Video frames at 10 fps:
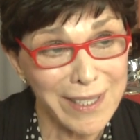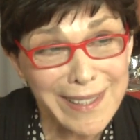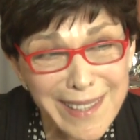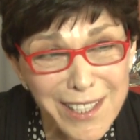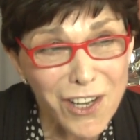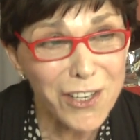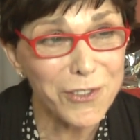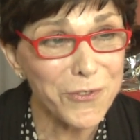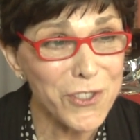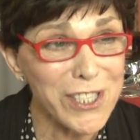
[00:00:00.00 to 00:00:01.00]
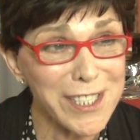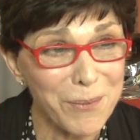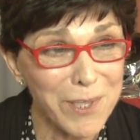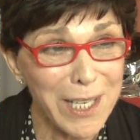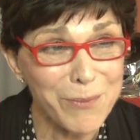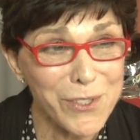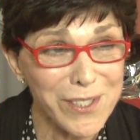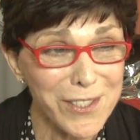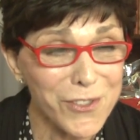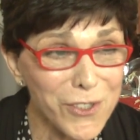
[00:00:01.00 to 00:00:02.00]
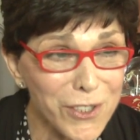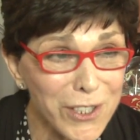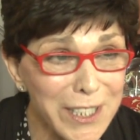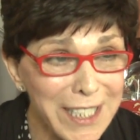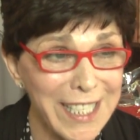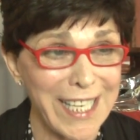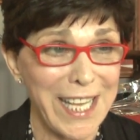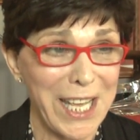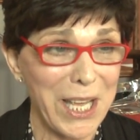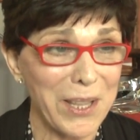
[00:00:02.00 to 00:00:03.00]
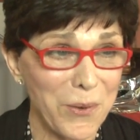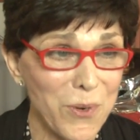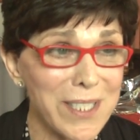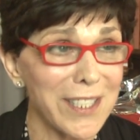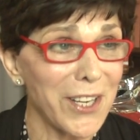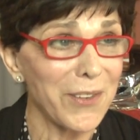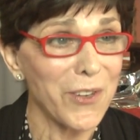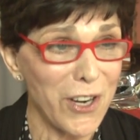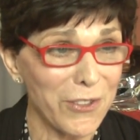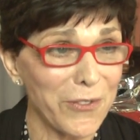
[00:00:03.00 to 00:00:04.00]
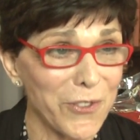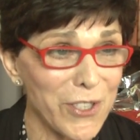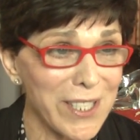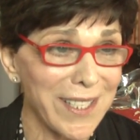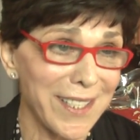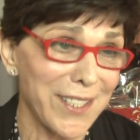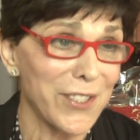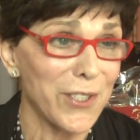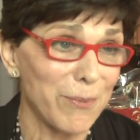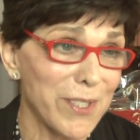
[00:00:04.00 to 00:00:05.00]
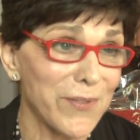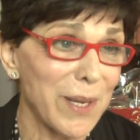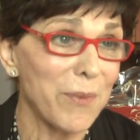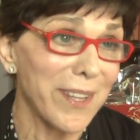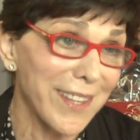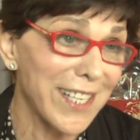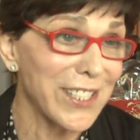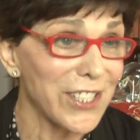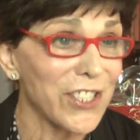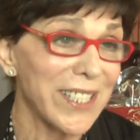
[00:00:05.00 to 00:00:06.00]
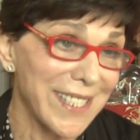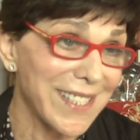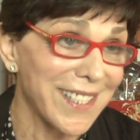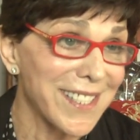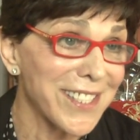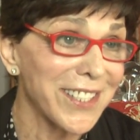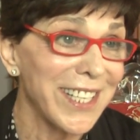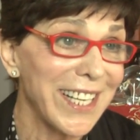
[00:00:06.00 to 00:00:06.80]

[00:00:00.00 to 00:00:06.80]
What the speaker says: I think controversy sometimes is good, and there was a lot of controversy in terms of some of the things that she discussed.